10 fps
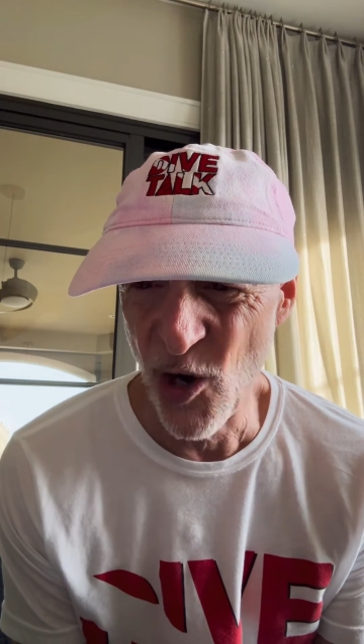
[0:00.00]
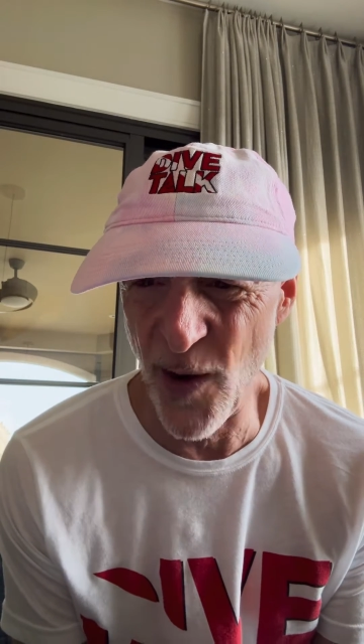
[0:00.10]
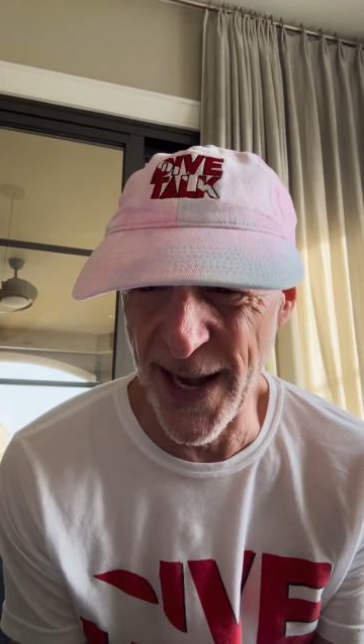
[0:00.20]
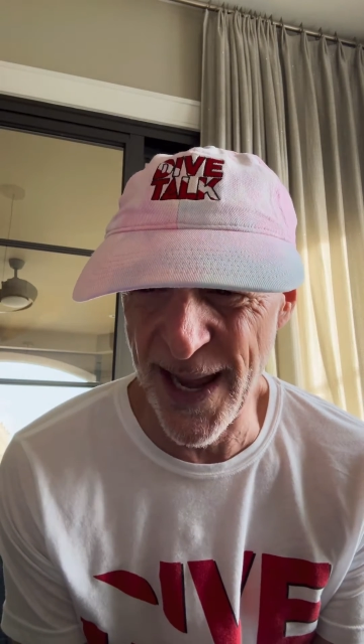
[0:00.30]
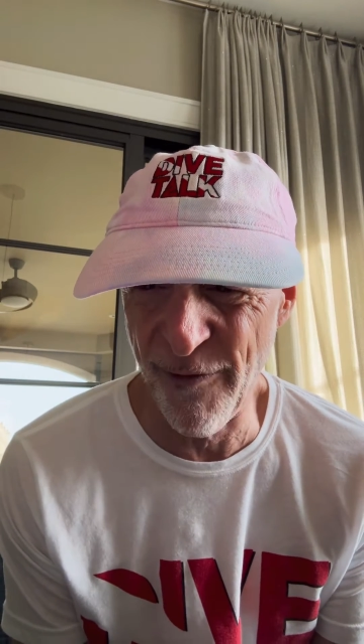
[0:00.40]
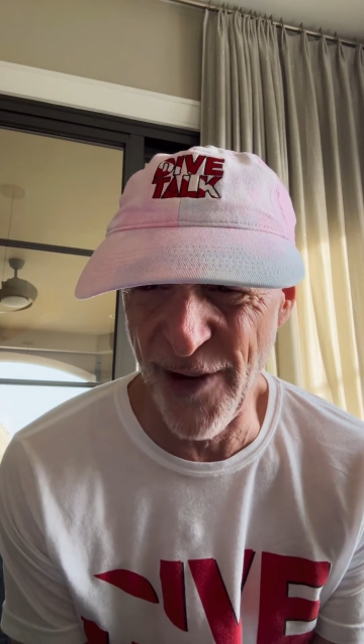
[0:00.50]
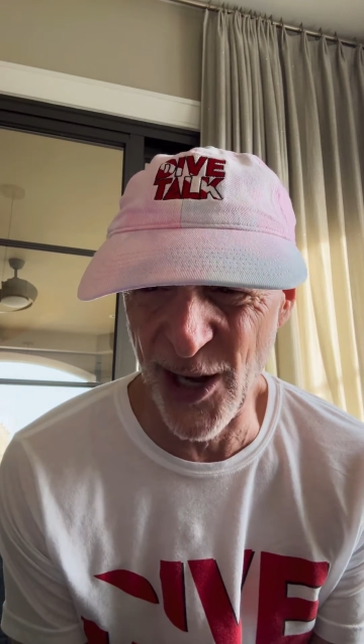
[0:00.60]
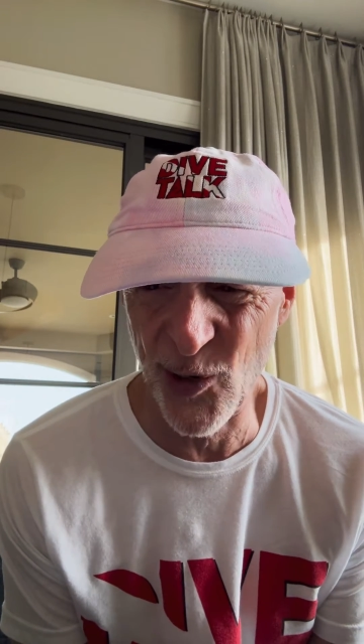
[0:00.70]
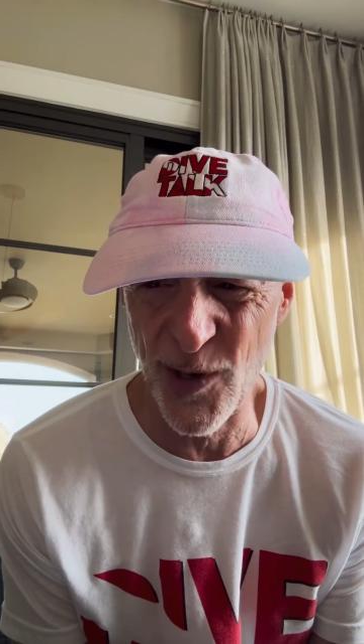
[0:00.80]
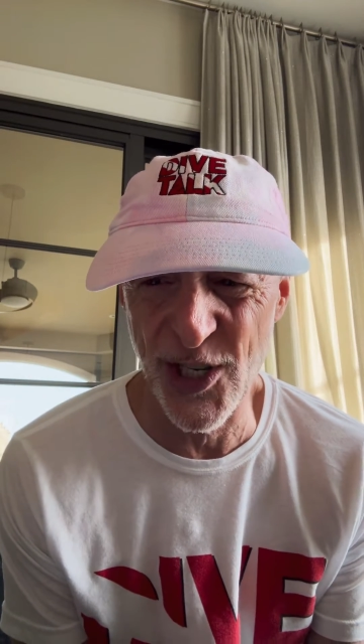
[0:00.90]
Gradient
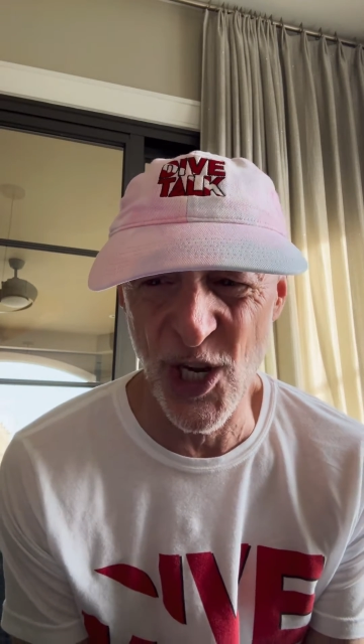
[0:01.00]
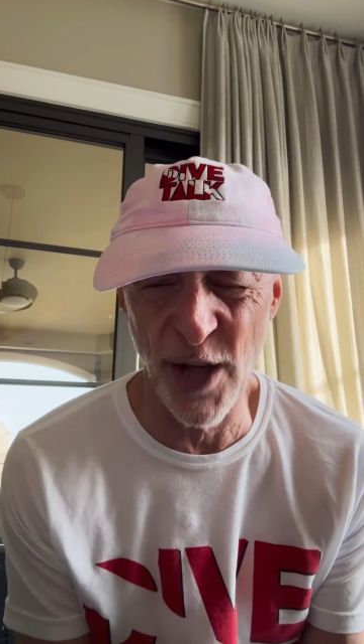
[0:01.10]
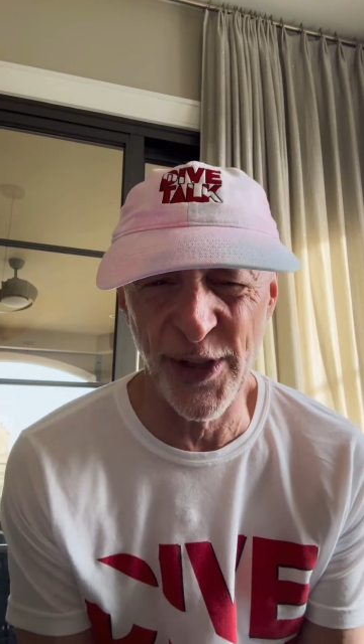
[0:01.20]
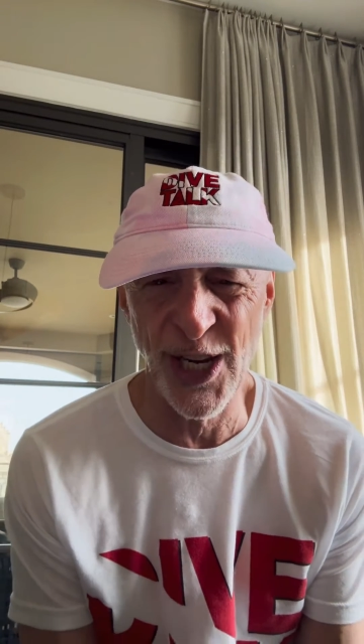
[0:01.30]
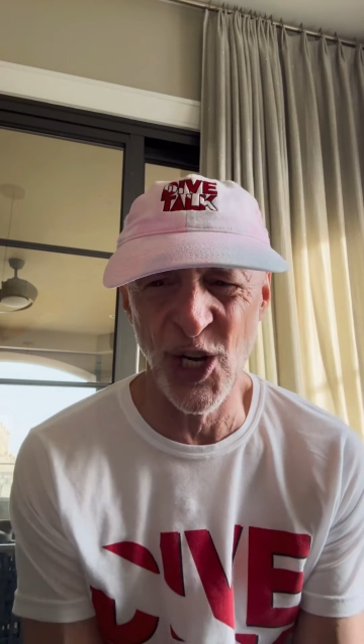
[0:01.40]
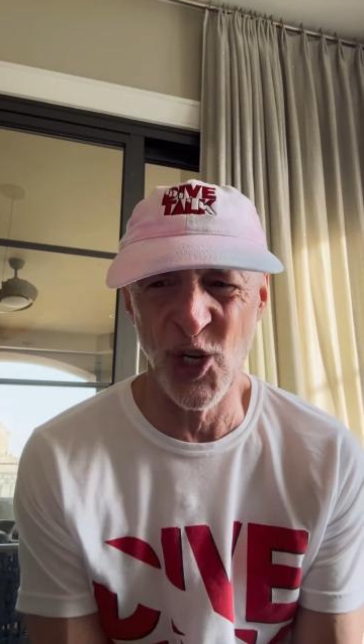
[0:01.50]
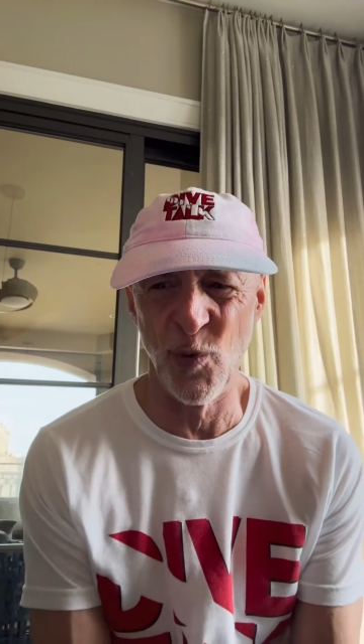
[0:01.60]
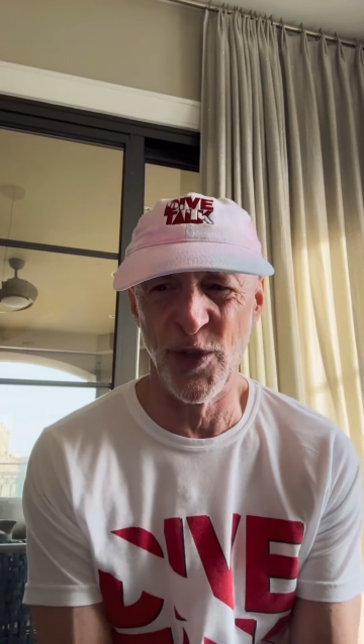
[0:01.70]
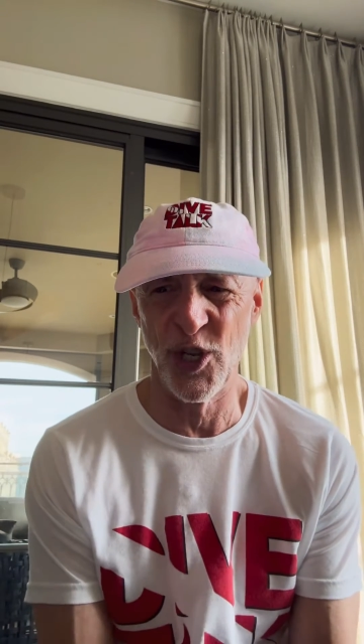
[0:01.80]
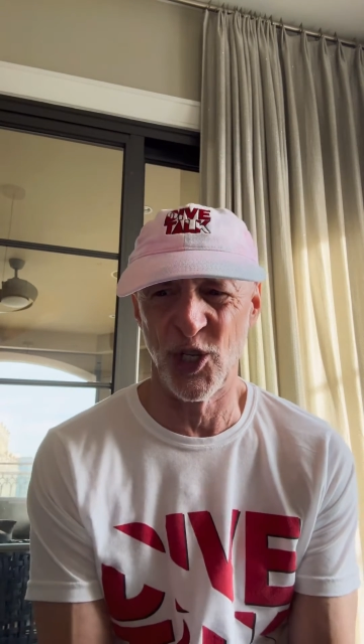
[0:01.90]
factor has nothing to do
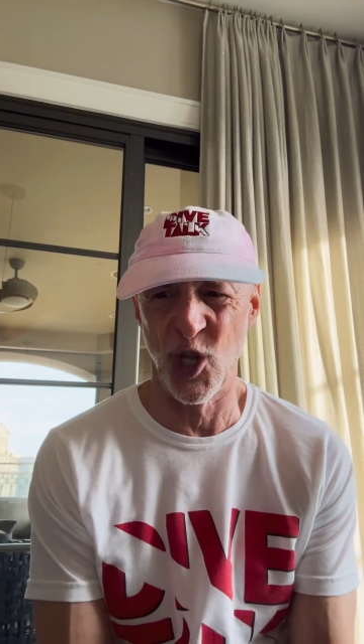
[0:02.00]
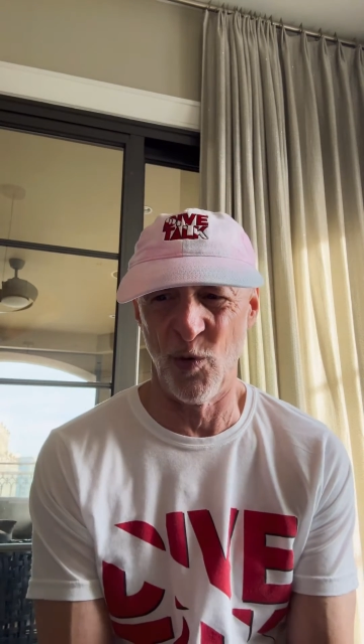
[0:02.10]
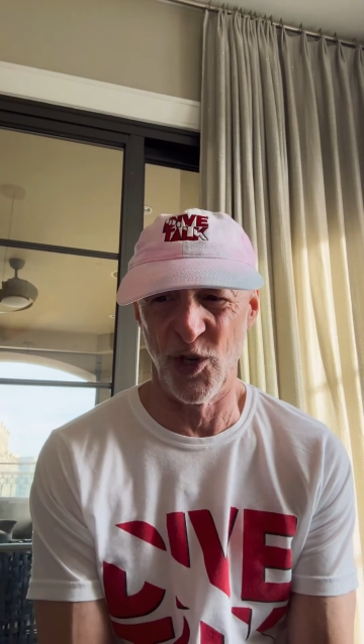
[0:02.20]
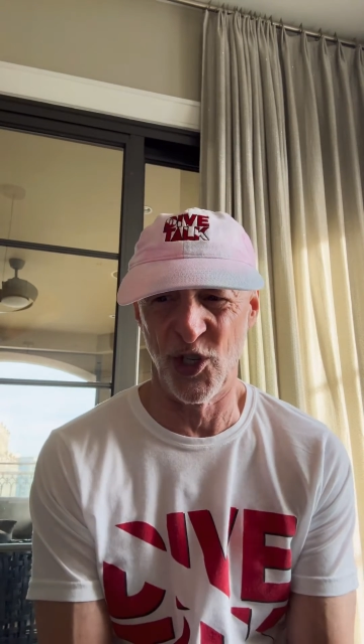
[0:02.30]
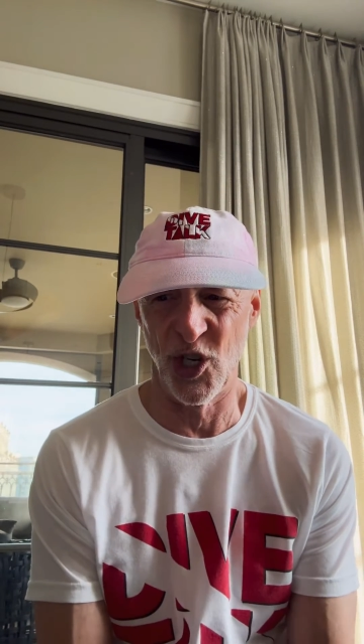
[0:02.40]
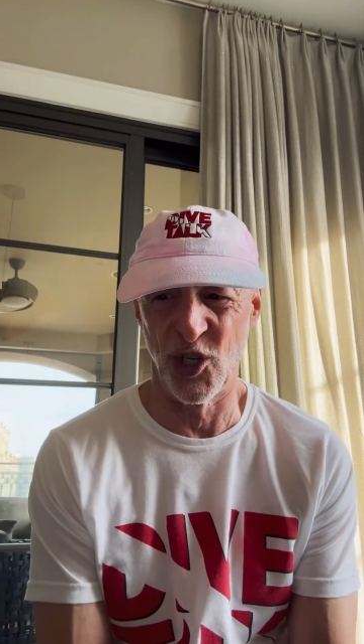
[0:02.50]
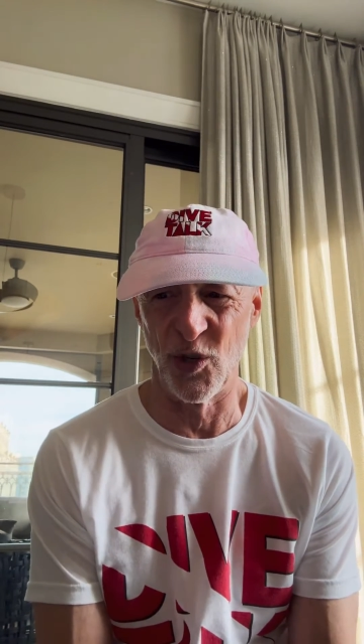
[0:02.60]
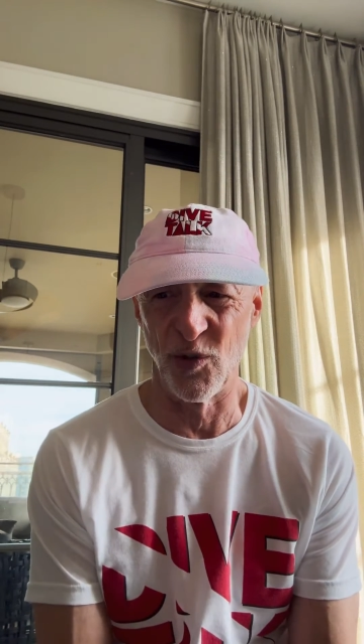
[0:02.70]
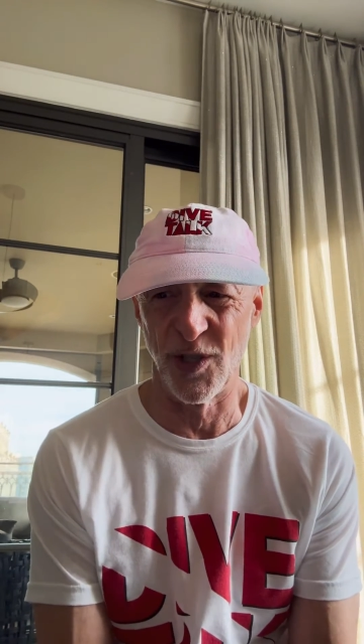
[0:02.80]
with the slowest tissues.